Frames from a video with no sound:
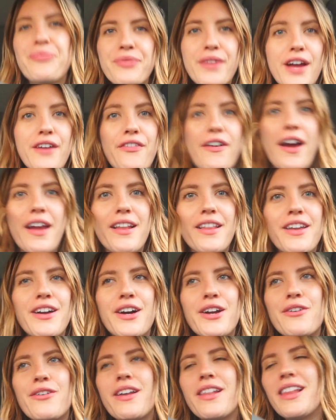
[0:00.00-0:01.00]
I finally
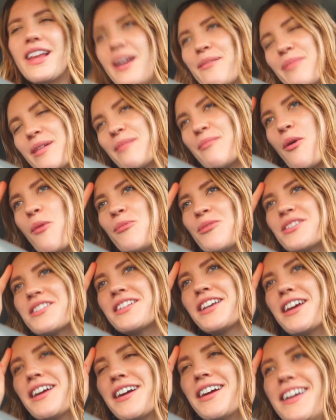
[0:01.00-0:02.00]
got a red light, but I'm almost
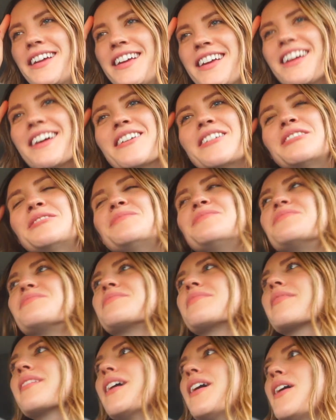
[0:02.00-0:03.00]
there. Where
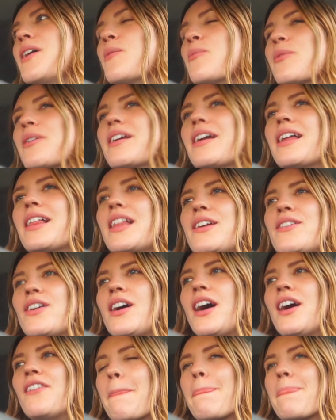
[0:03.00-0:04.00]
did I leave
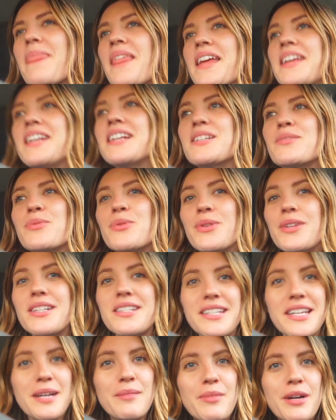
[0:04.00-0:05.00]
off? Yes, we're going to
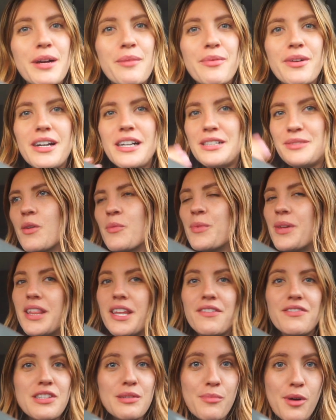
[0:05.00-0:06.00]
Santa Barbara. We
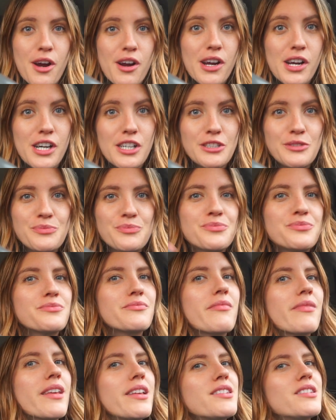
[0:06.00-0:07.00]
leave tomorrow,
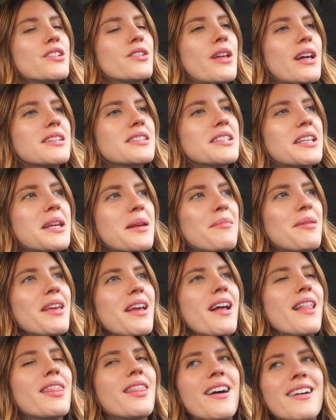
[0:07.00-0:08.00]
and so that's gonna
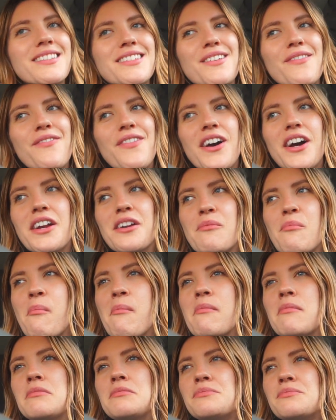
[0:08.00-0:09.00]
be lots of fun.
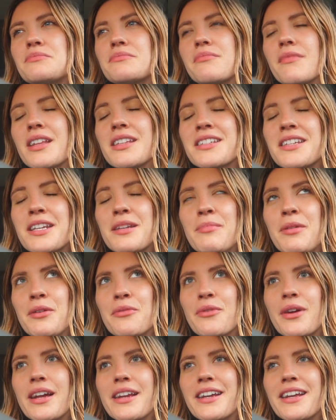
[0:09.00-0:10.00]
It's gonna be
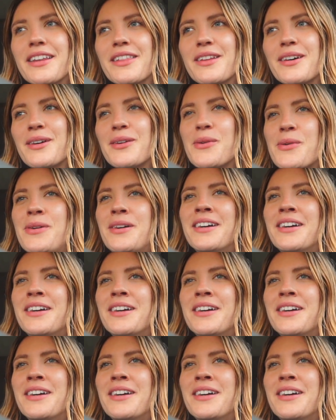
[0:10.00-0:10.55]
raining though.